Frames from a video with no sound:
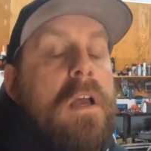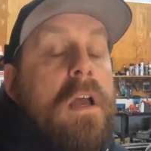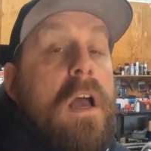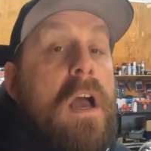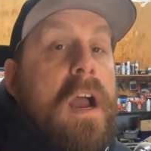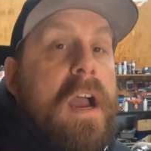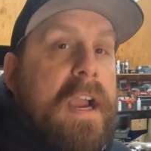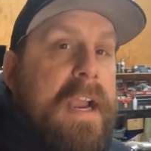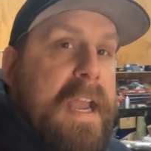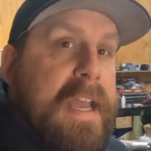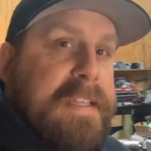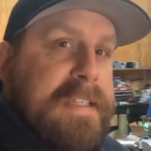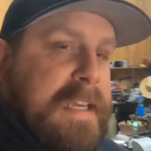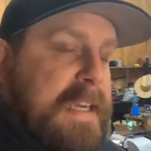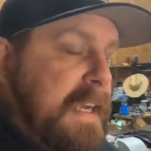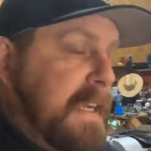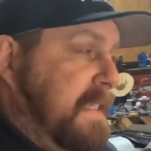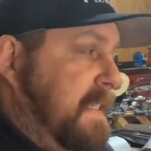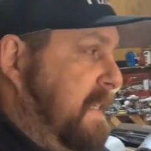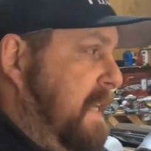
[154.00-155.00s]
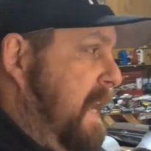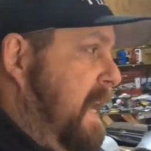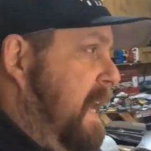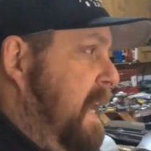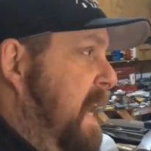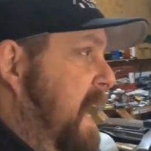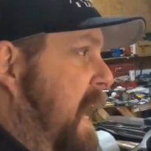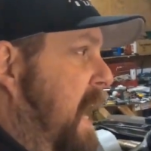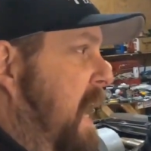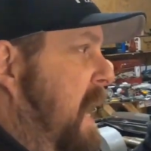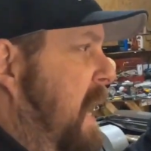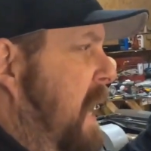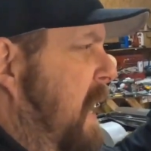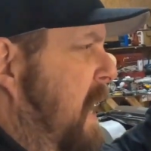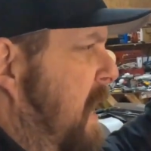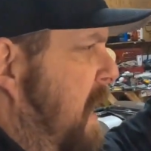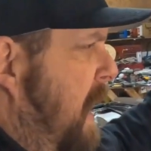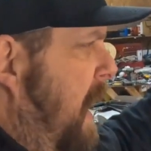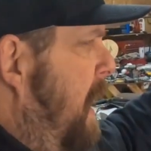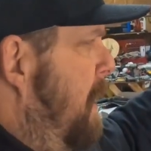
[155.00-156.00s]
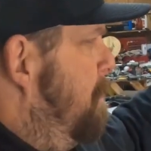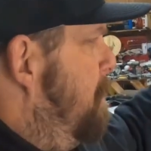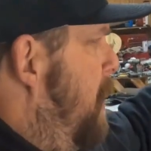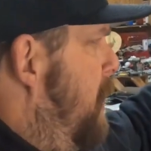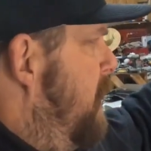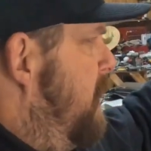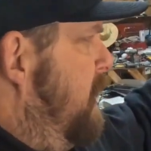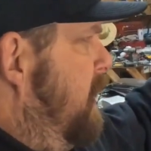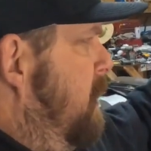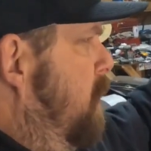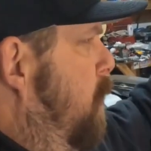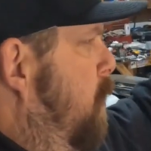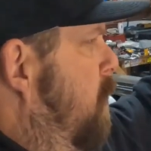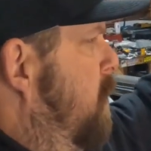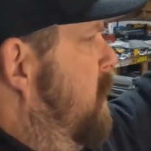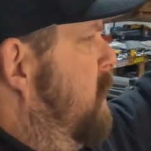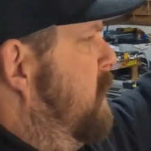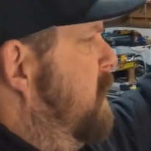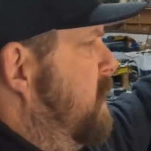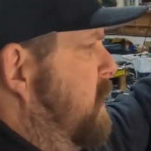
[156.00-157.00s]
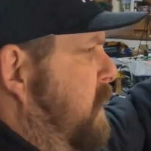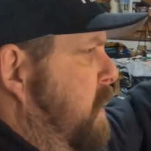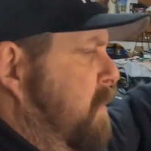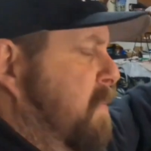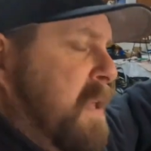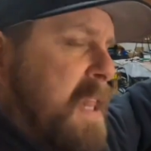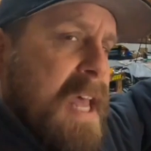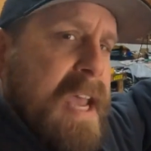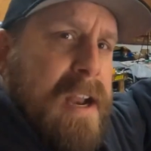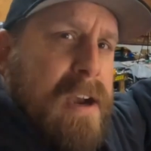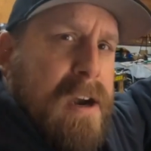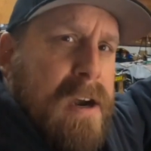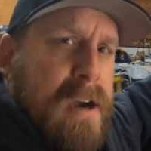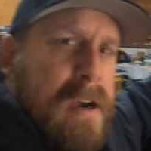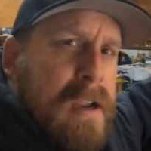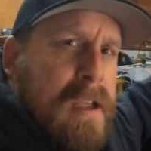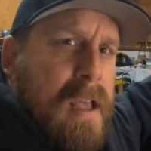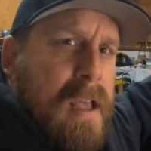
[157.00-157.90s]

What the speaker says: All right, guys, like I said, I bought an oil accumulator.